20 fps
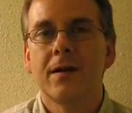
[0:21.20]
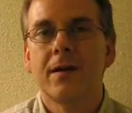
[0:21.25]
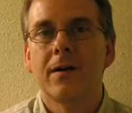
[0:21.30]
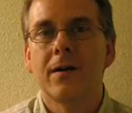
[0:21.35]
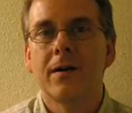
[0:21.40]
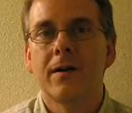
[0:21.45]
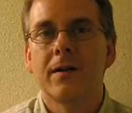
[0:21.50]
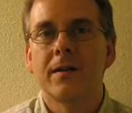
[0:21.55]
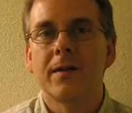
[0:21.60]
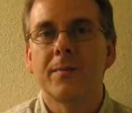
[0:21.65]

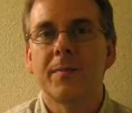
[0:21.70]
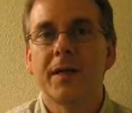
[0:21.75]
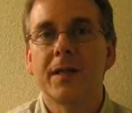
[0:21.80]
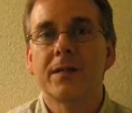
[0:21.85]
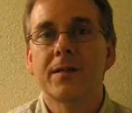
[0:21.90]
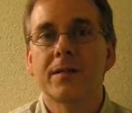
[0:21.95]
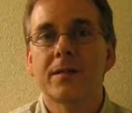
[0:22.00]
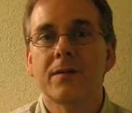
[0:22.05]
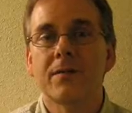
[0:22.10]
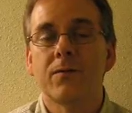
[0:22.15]
on the
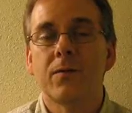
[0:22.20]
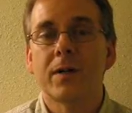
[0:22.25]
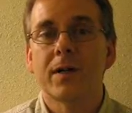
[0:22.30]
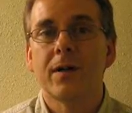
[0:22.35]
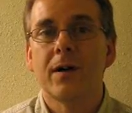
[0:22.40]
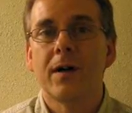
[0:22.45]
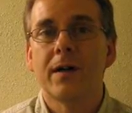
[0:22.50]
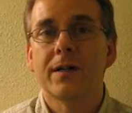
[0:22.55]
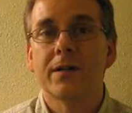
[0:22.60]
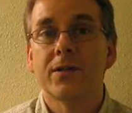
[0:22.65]
basis of what
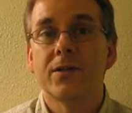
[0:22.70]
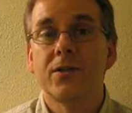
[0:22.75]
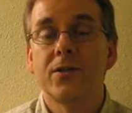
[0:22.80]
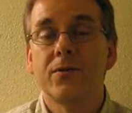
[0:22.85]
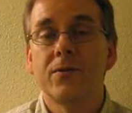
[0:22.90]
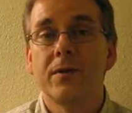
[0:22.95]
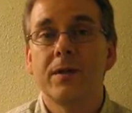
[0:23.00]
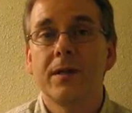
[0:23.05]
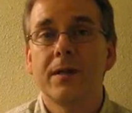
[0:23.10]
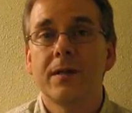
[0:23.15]
God is
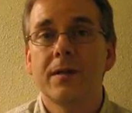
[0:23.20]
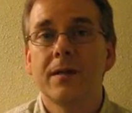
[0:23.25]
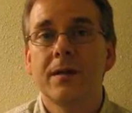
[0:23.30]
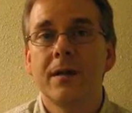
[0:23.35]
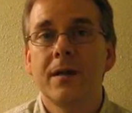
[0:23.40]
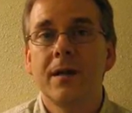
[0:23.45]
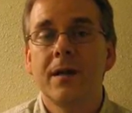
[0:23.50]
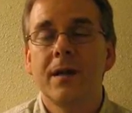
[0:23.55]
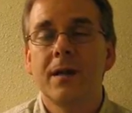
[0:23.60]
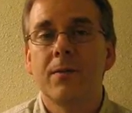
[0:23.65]
doing
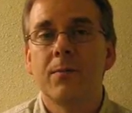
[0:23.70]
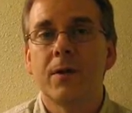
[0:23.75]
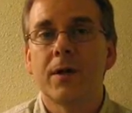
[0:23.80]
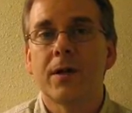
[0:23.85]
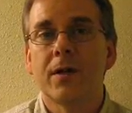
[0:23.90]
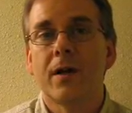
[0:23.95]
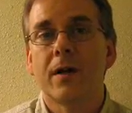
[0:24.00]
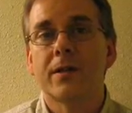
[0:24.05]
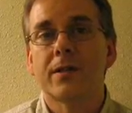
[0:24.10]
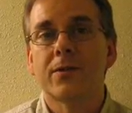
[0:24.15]
and
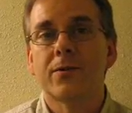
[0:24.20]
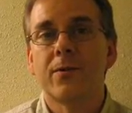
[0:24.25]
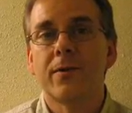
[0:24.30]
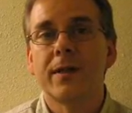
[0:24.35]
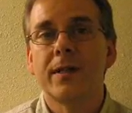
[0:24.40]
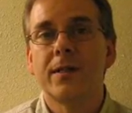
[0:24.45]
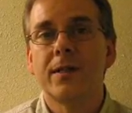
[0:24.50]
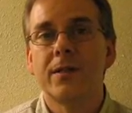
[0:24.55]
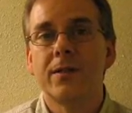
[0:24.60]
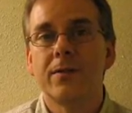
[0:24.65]
what God is
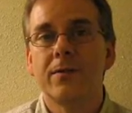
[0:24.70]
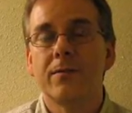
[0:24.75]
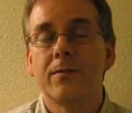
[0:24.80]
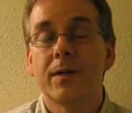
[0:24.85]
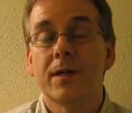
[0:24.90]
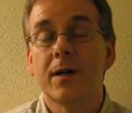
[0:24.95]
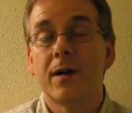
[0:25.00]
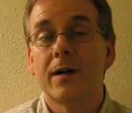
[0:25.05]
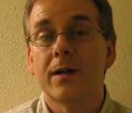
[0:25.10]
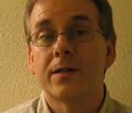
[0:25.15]
going to do and
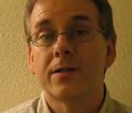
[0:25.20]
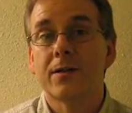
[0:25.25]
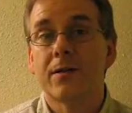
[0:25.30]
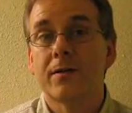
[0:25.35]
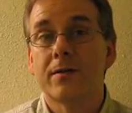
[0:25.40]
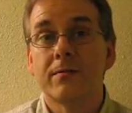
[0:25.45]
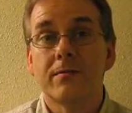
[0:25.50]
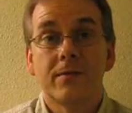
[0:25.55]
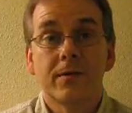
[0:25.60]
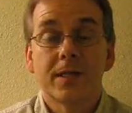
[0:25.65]
what God
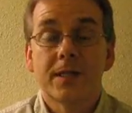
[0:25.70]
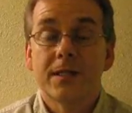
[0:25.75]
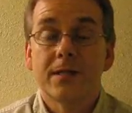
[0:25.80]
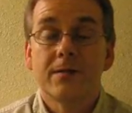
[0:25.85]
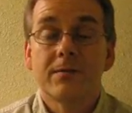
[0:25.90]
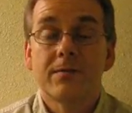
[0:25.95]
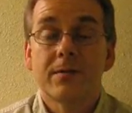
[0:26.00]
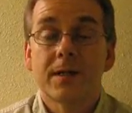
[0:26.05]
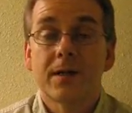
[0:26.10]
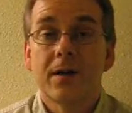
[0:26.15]

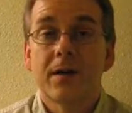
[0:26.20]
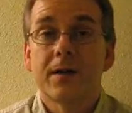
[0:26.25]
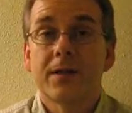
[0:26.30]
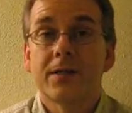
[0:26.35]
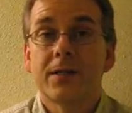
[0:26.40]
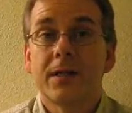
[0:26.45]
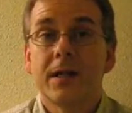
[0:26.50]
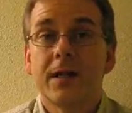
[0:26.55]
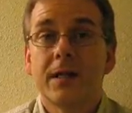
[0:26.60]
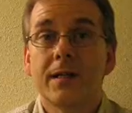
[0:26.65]

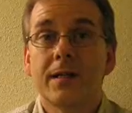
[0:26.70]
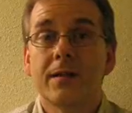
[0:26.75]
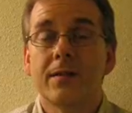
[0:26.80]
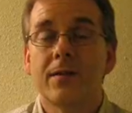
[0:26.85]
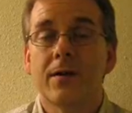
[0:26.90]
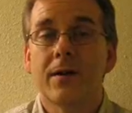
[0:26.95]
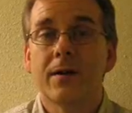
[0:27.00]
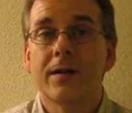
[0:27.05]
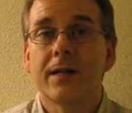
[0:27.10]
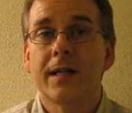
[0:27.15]
has done
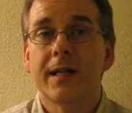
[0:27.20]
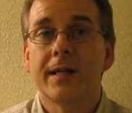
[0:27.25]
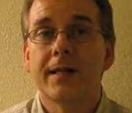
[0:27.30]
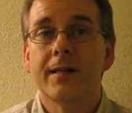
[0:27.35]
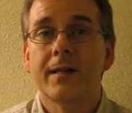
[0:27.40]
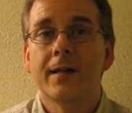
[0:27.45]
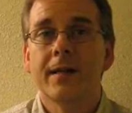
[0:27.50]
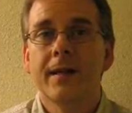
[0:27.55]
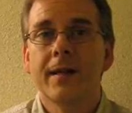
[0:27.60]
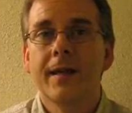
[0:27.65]
in the Heartland.